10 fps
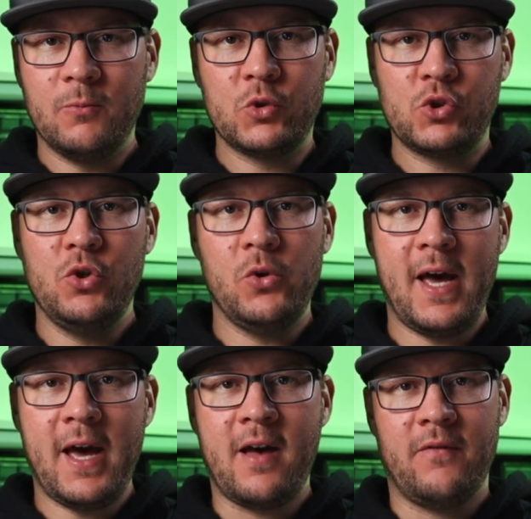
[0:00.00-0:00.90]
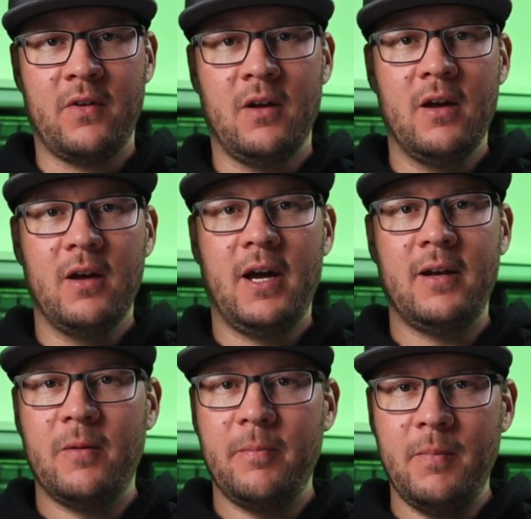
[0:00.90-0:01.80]
what you have
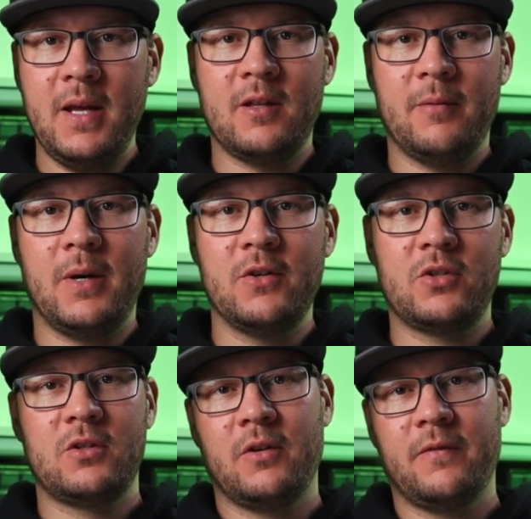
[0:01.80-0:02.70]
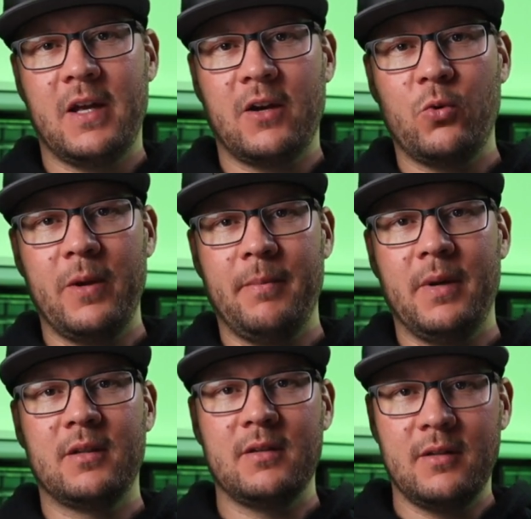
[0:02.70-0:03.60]
and make the most of the
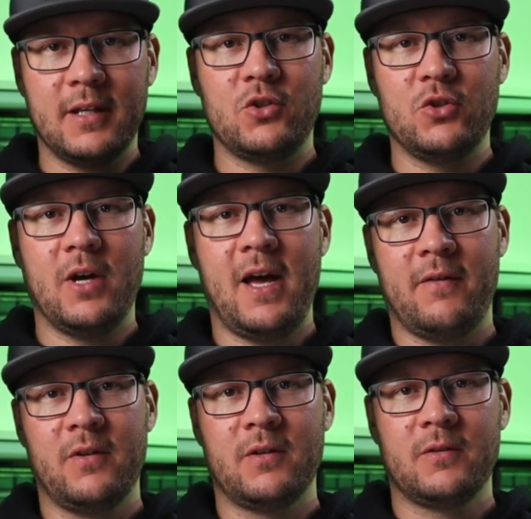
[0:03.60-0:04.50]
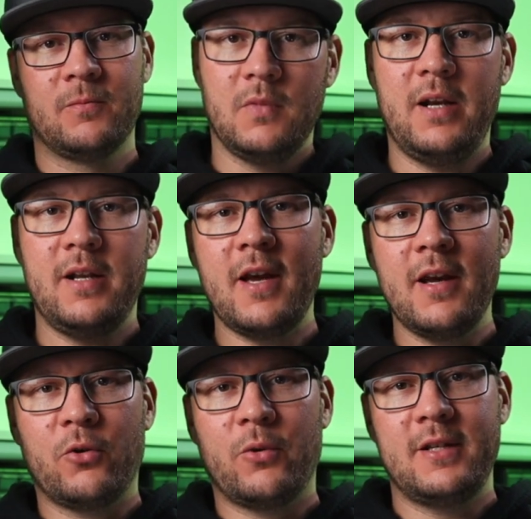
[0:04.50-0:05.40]
equipment that you have. And as I
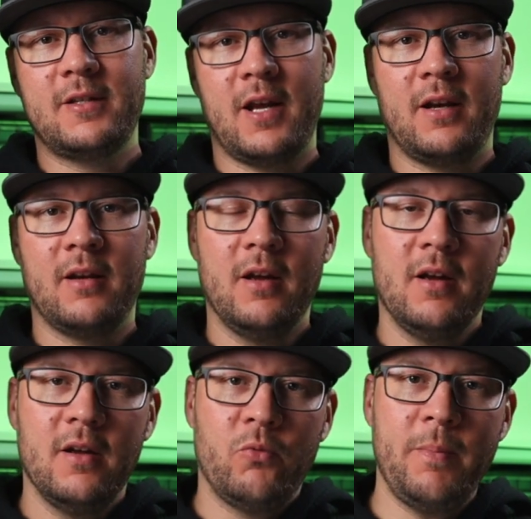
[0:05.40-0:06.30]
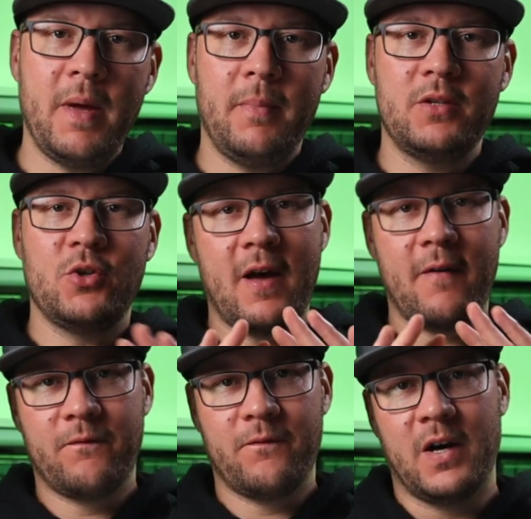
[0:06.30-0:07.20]
already said, remember to
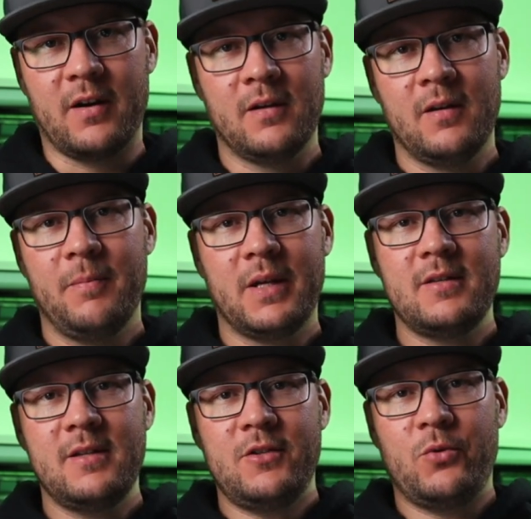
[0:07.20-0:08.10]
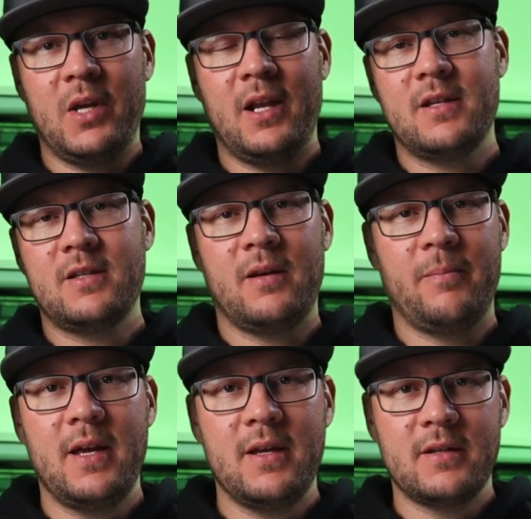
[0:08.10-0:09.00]
have fun because this really is an
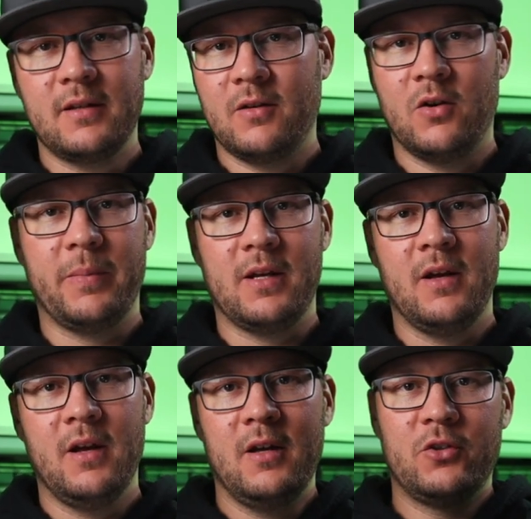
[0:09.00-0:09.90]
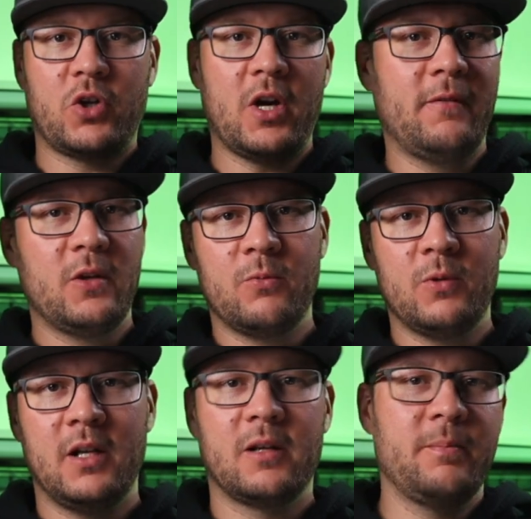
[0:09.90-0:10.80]
amazing hobby. Travel the
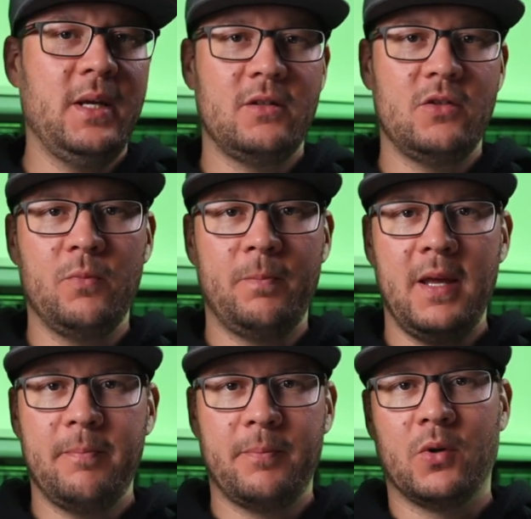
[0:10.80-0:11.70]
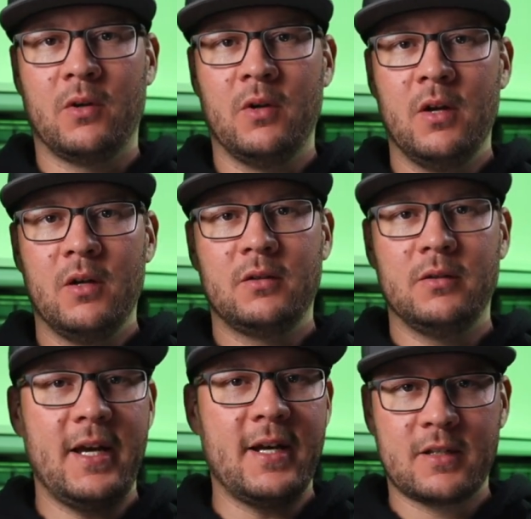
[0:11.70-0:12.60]
world, meet new people,
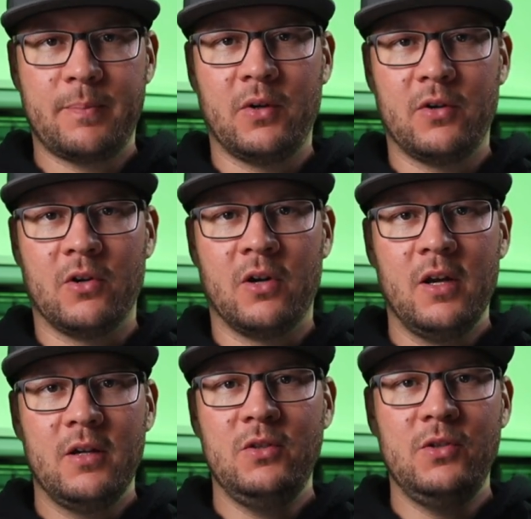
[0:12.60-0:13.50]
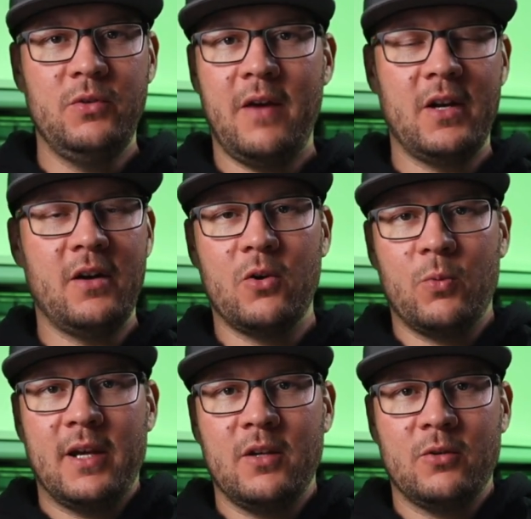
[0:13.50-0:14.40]
explore. You never know
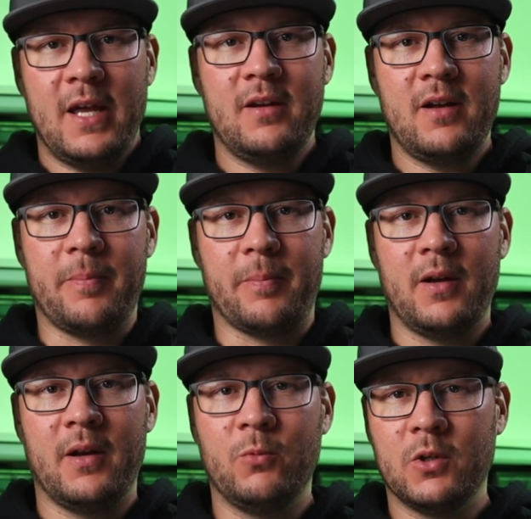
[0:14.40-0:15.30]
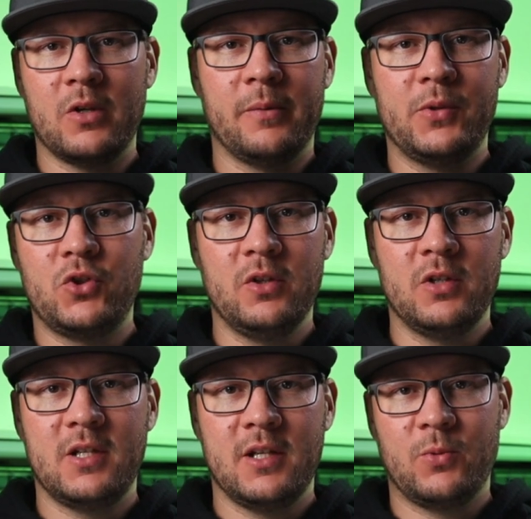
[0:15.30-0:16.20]
where you'll end up and what
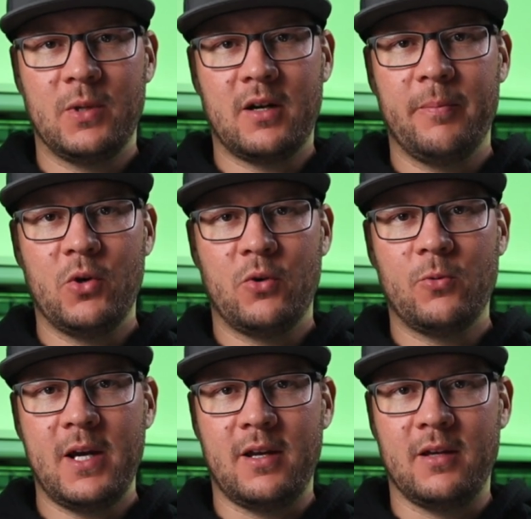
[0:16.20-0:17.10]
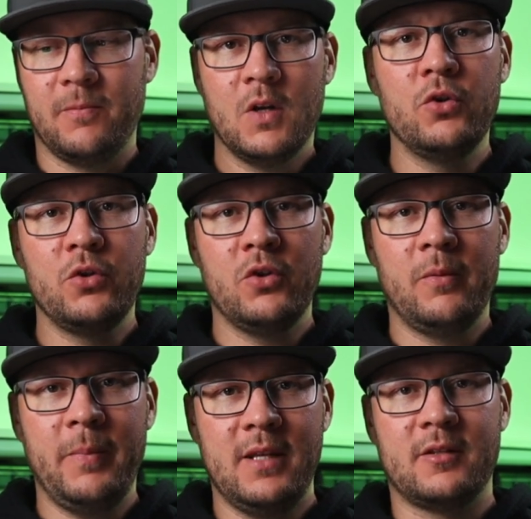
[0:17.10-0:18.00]
opportunities will come your way, who
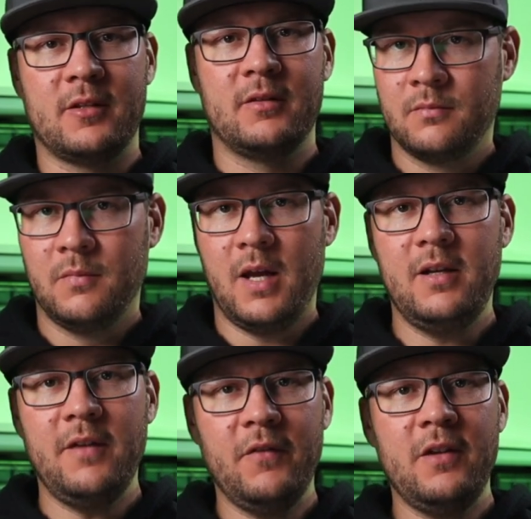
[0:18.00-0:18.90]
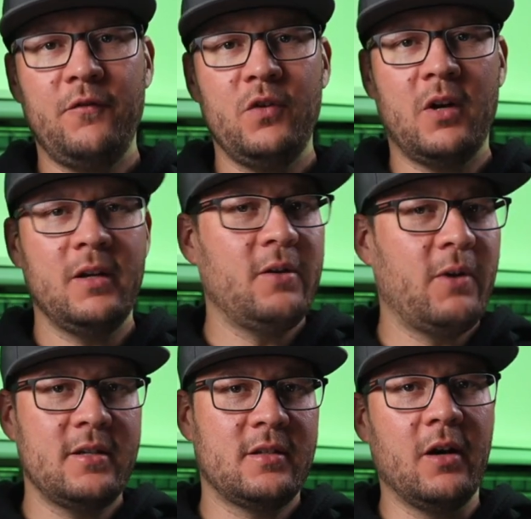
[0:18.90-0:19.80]
you'll meet. And even if you only
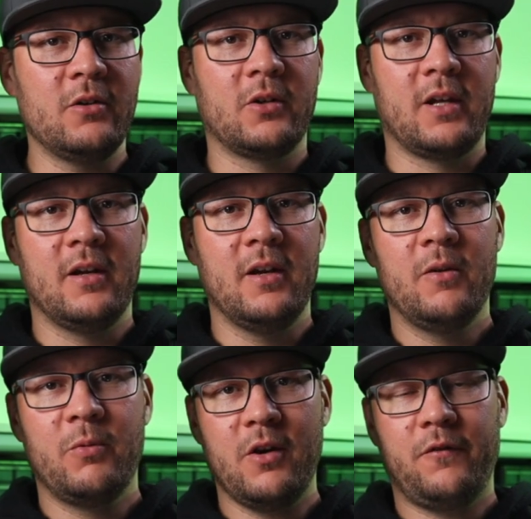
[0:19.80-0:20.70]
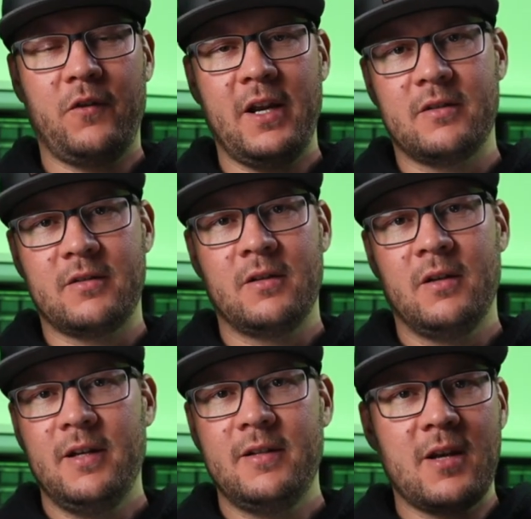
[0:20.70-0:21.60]
race locally with your friends,
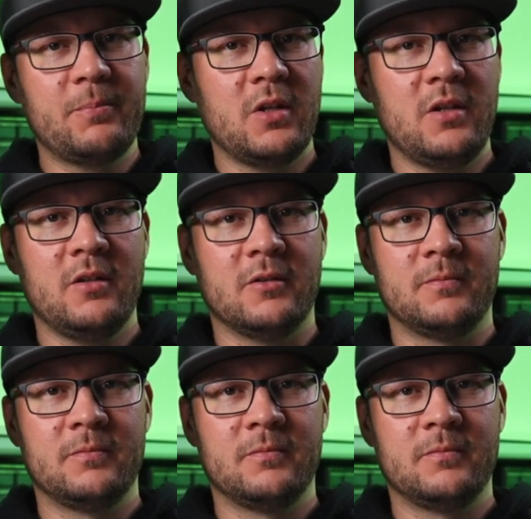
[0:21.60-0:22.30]
it's up to you.